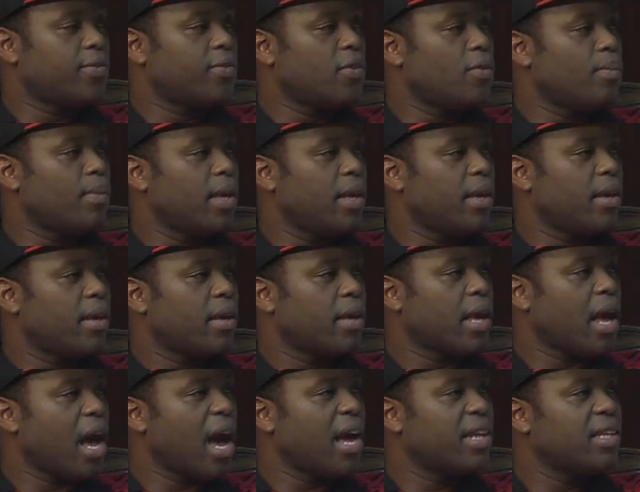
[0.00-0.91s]
for me.
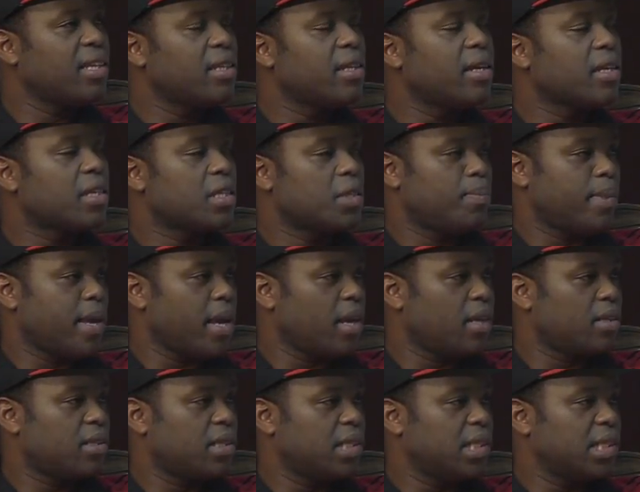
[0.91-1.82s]
I didn't
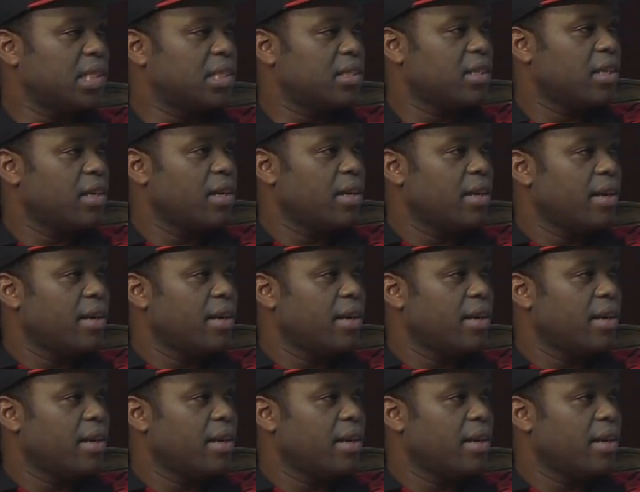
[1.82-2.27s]
expect it.